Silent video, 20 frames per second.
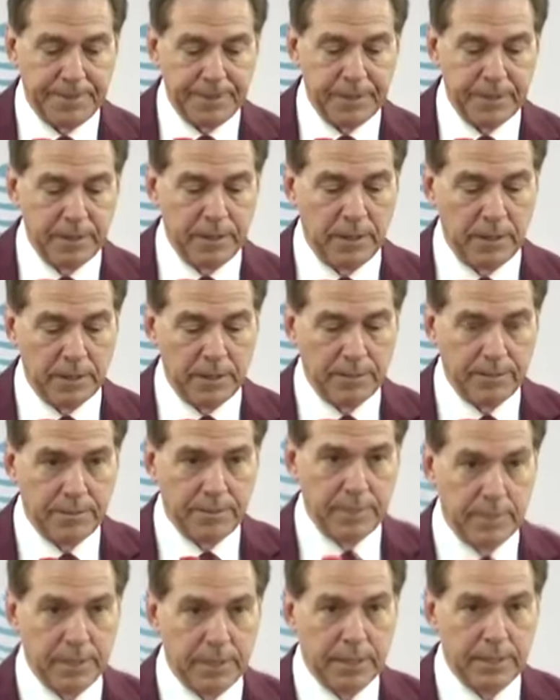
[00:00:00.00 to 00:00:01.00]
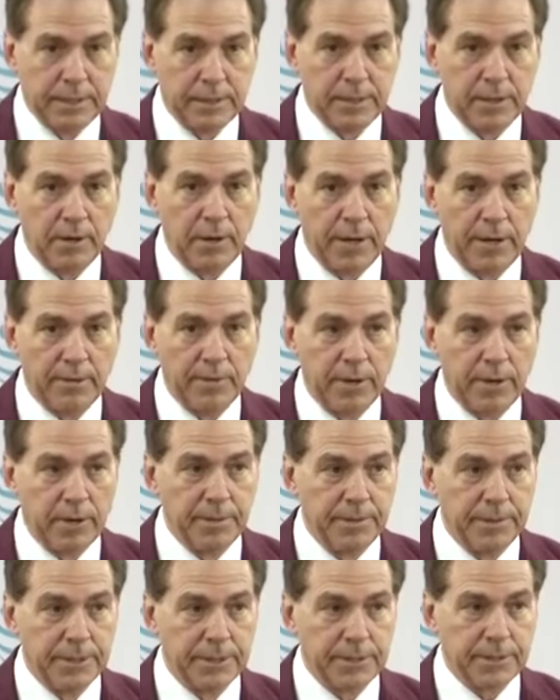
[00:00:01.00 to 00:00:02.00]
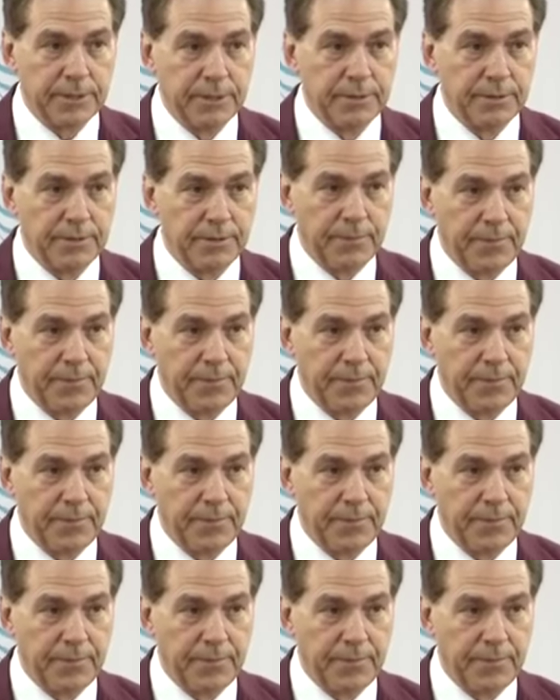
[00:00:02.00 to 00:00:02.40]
you know, you guys know I really missed you.